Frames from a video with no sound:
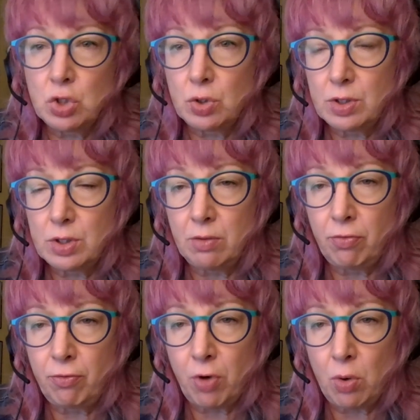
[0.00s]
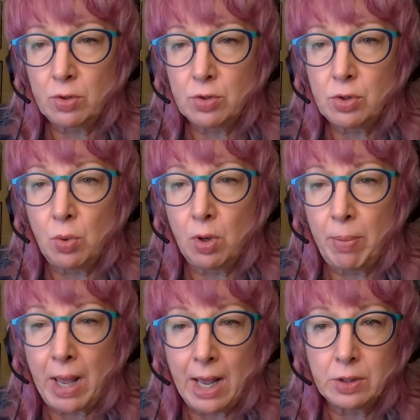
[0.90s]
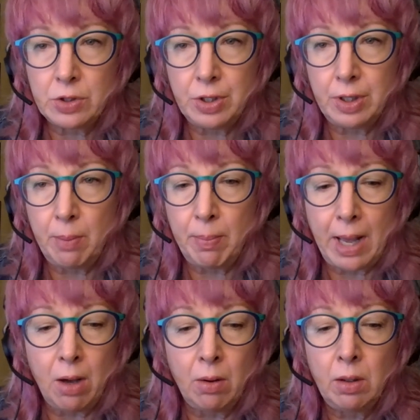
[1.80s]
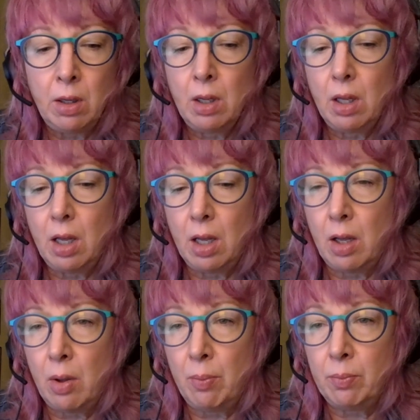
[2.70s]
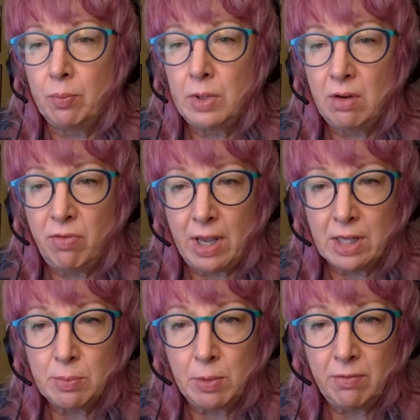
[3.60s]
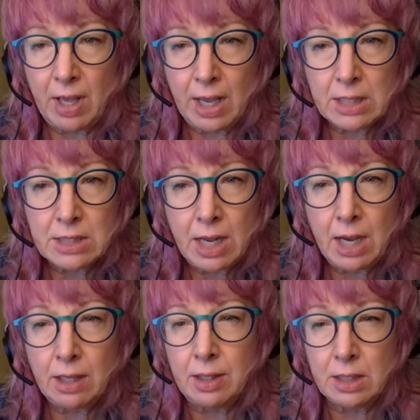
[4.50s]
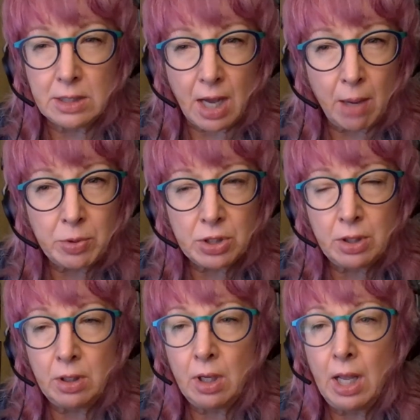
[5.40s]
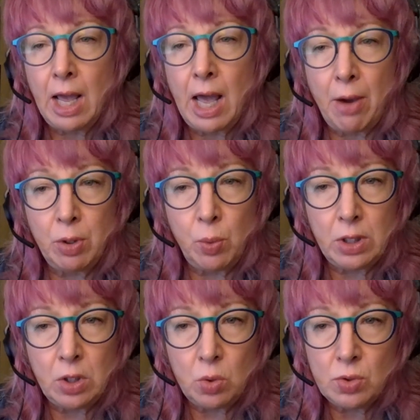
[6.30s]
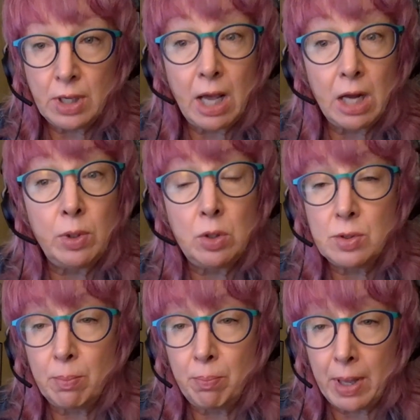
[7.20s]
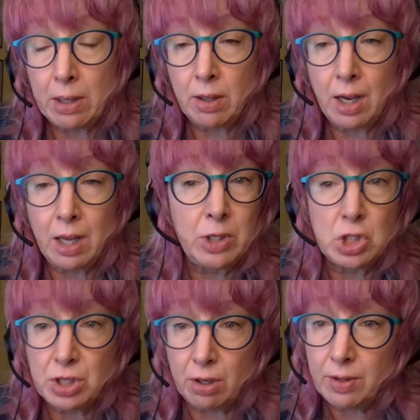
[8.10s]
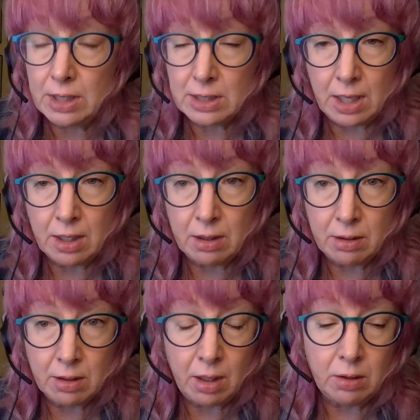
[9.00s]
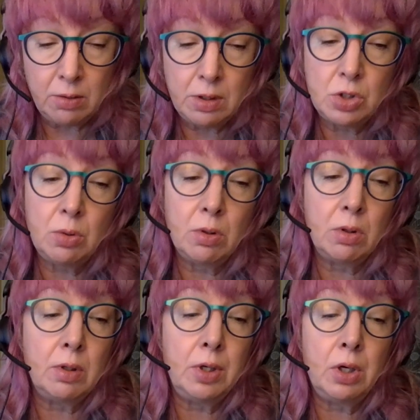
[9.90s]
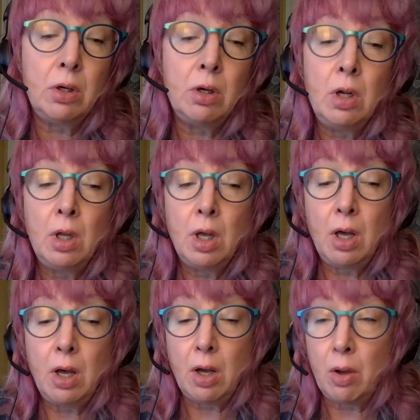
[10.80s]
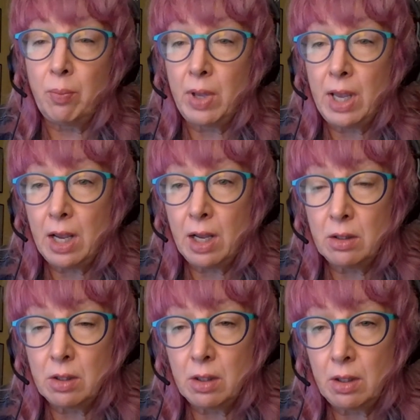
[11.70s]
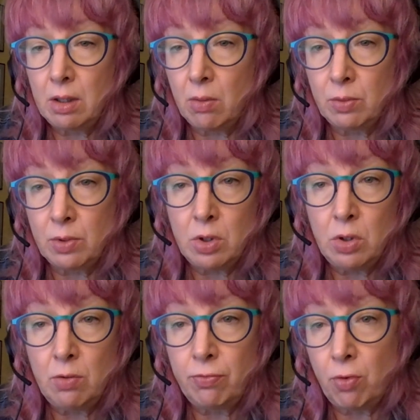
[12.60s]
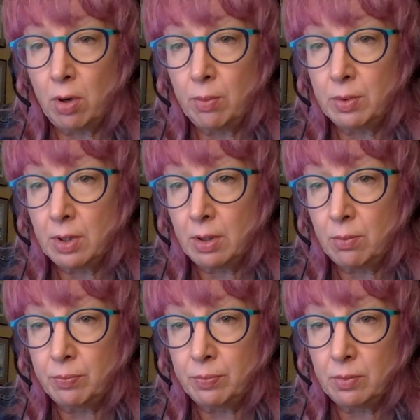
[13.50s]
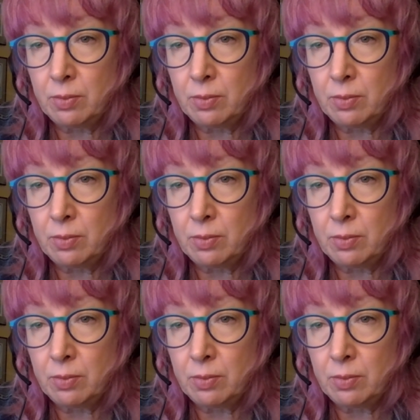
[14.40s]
interested folks who are passionate about the advancement of ag tech, the adoption. How do we use it? How do we use it better? How do we share that data that I alluded to earlier? And the